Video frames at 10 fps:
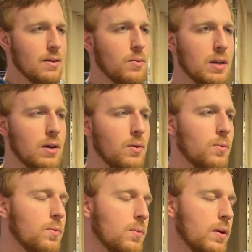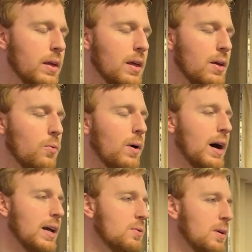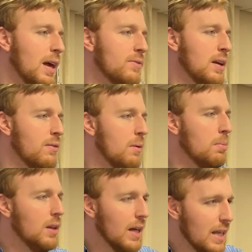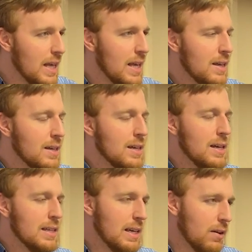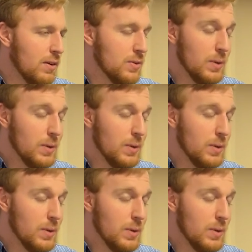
you know, why do we have to have a bloody sacrifice?